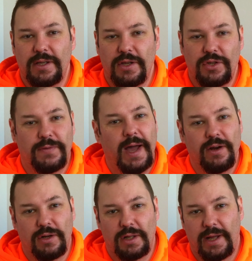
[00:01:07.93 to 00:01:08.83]
You know, you've got
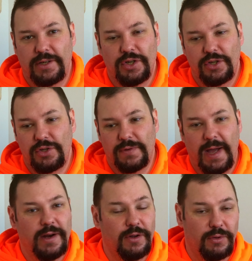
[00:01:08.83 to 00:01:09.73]
your clutch, you've
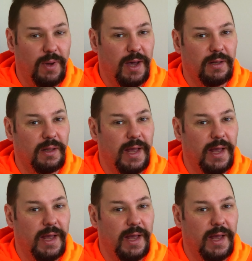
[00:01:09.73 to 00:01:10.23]
got your throttle,